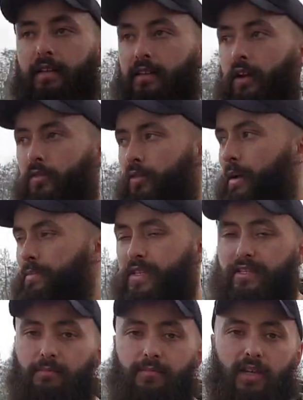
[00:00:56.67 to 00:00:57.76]
the overwrap
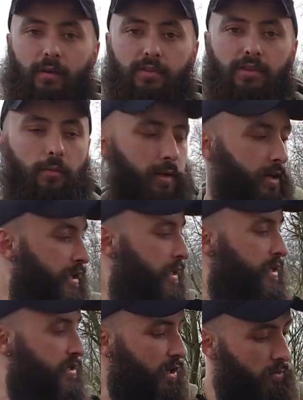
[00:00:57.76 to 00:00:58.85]
system to go on top.
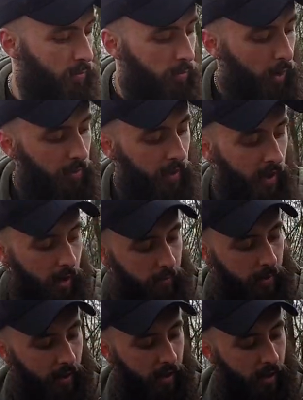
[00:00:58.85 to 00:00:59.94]
So we'll pop that up,
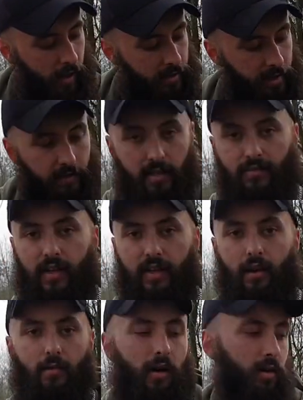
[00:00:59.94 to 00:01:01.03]
and in this
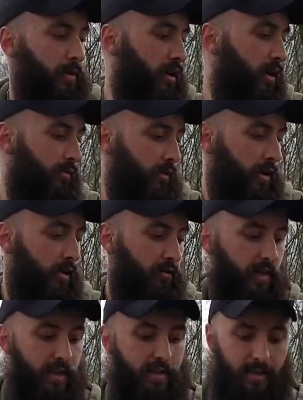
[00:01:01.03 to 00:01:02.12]
video, I'll be covering off
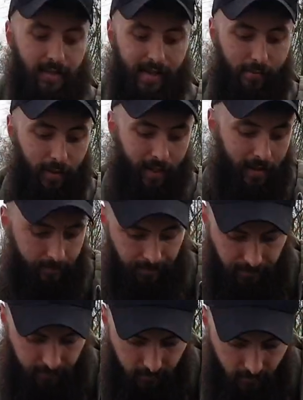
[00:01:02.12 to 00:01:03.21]
its assembly,
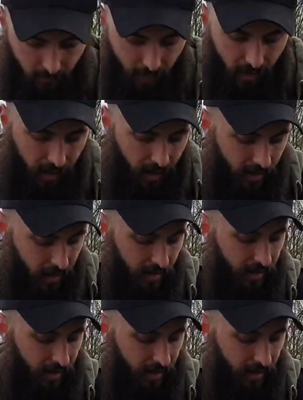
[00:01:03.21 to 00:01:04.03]
uh,